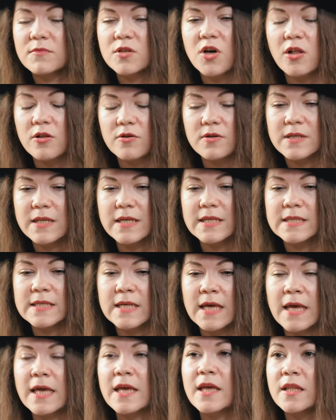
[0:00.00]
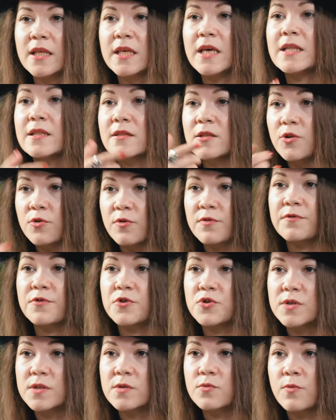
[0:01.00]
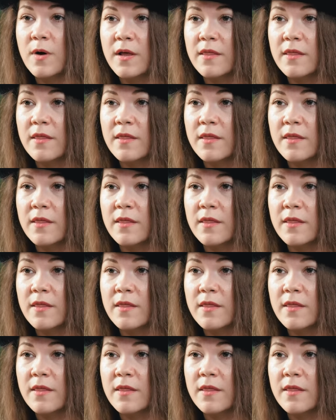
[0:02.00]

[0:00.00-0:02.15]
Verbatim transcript: dollars, let's say, and get your first